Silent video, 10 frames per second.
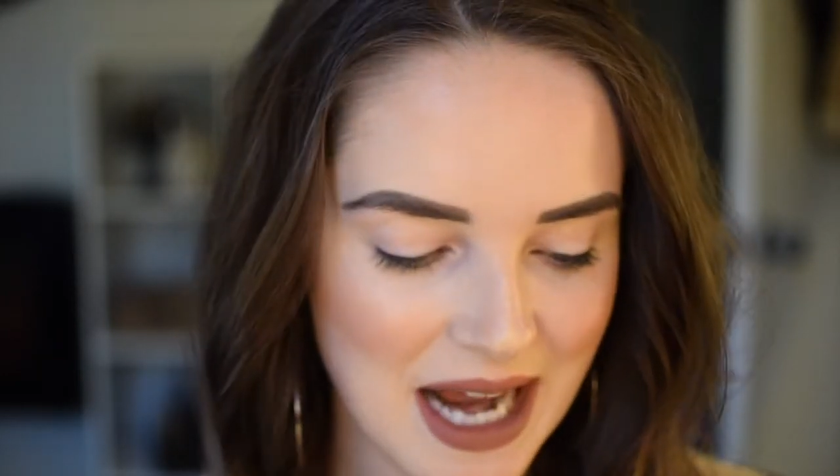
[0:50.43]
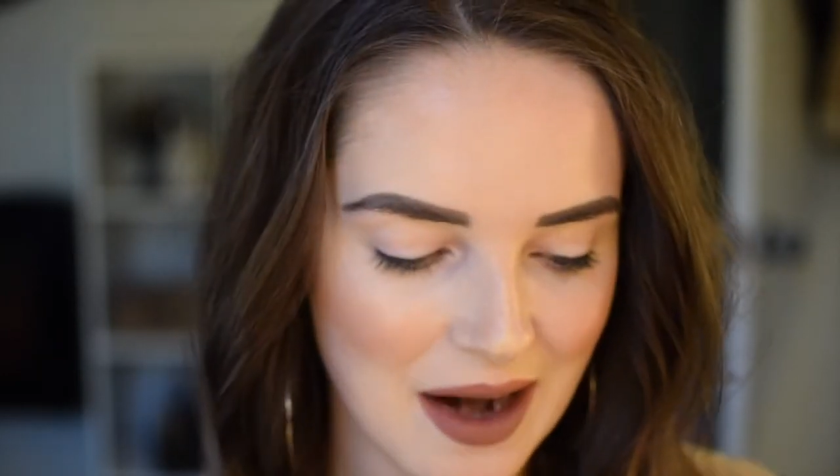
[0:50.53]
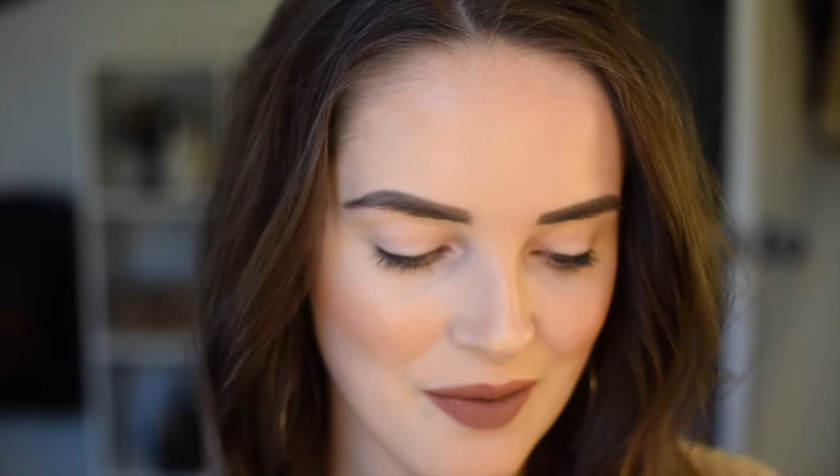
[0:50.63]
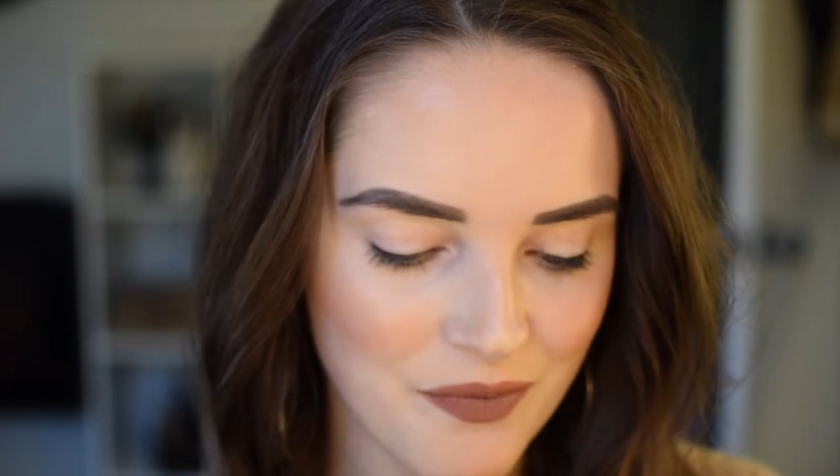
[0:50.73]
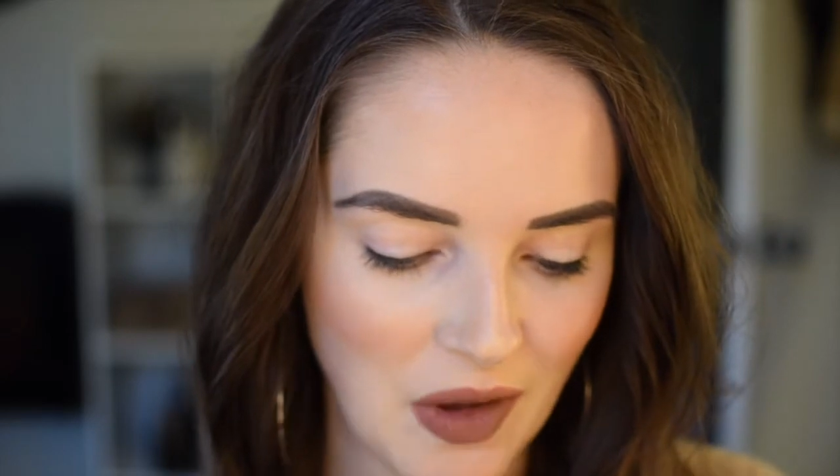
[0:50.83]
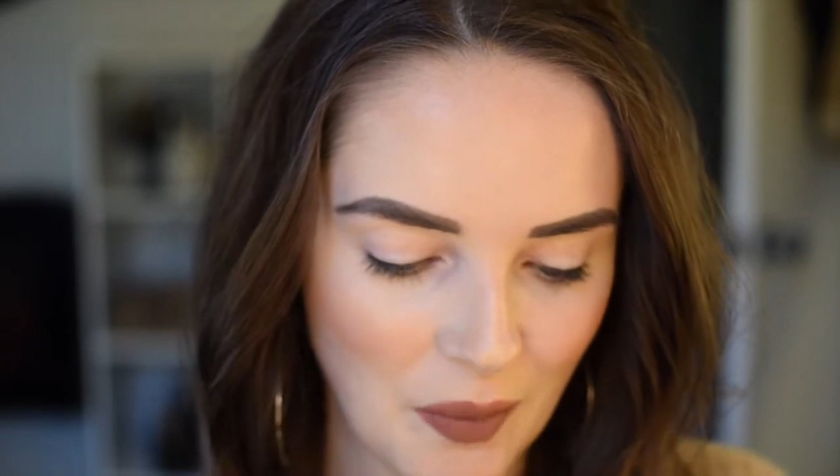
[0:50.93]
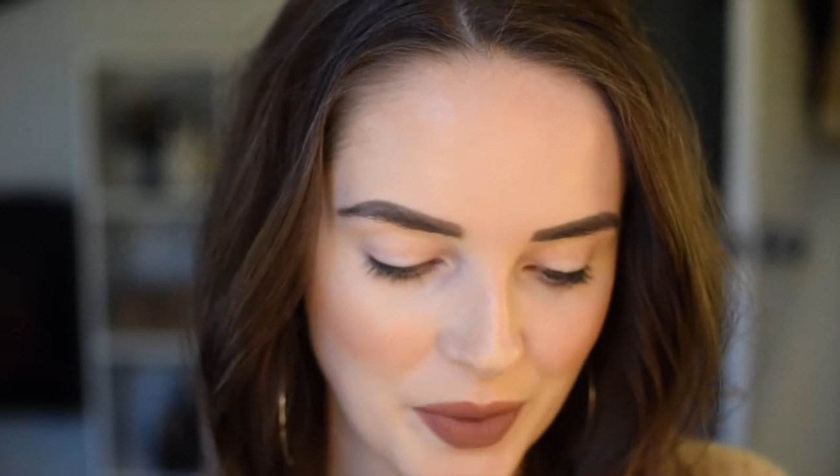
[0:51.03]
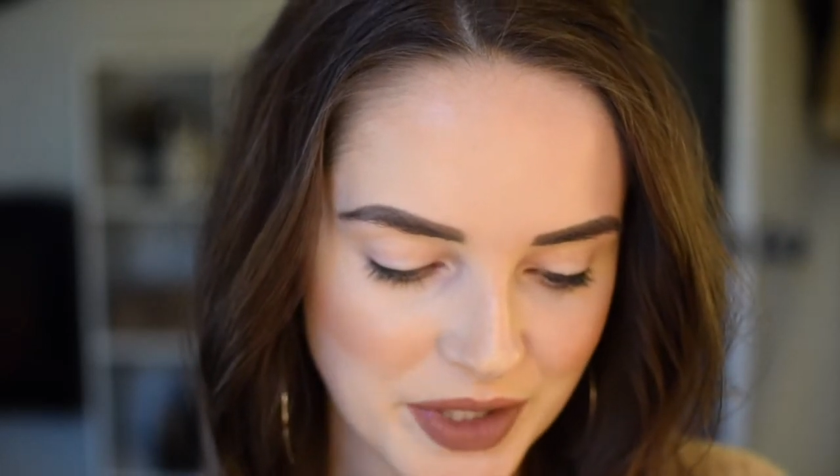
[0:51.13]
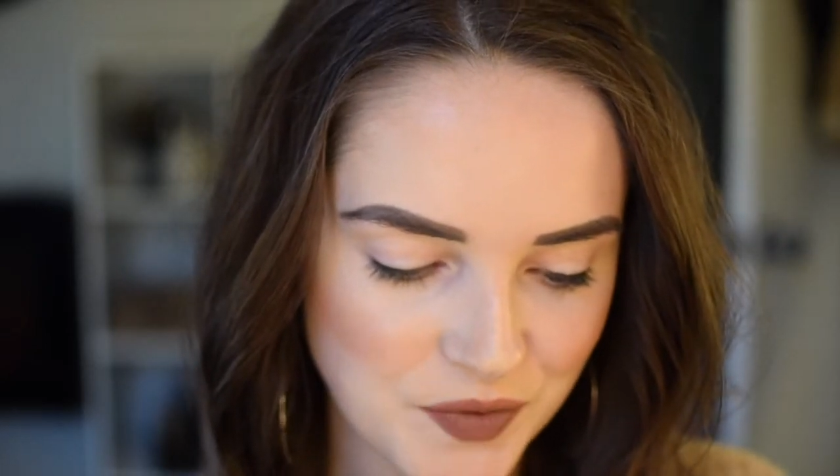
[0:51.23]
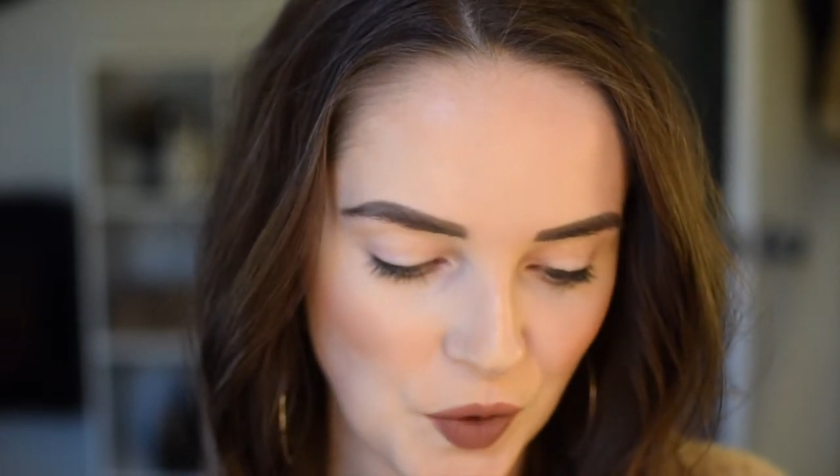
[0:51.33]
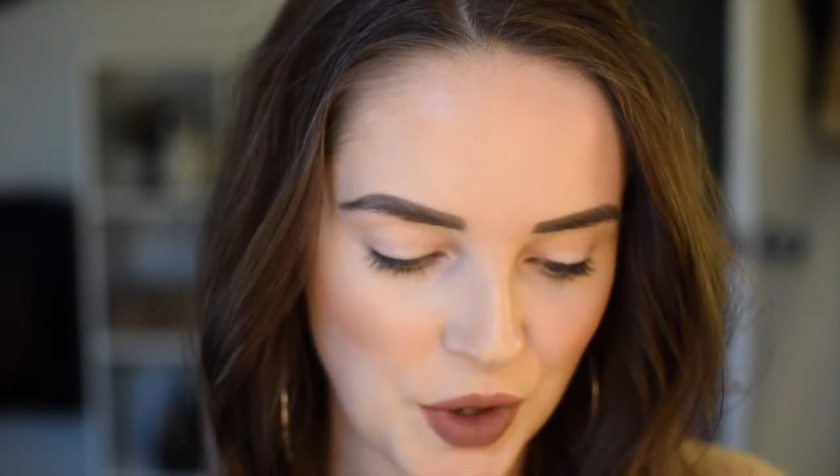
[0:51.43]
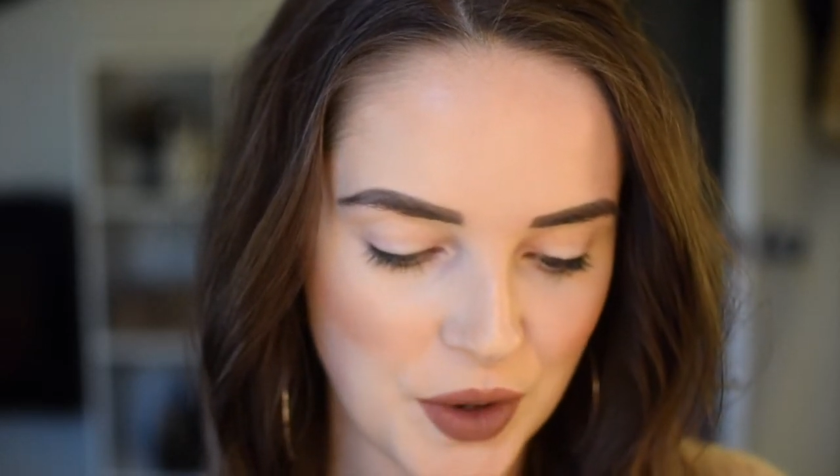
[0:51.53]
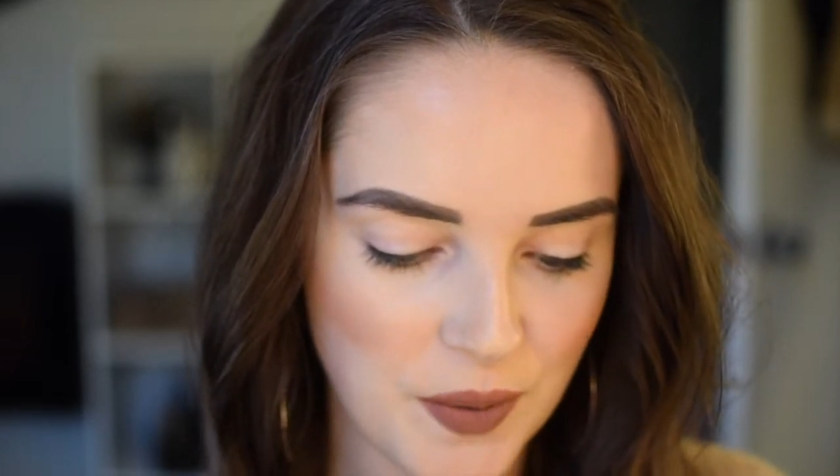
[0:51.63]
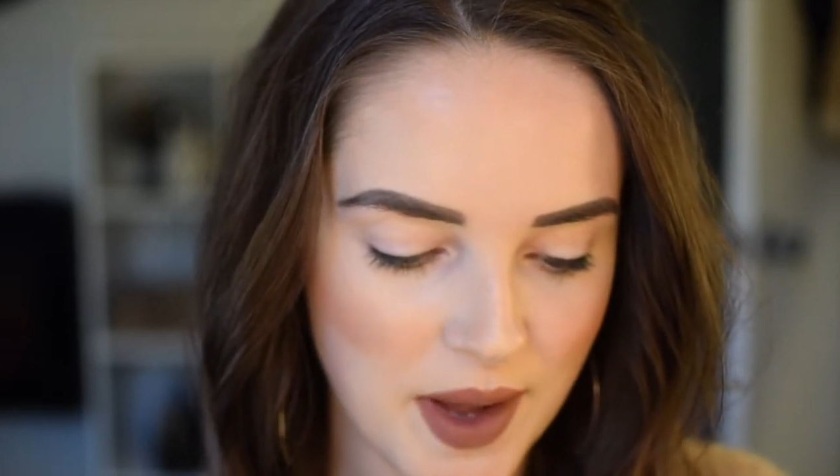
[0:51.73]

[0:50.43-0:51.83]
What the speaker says: down and film this for you.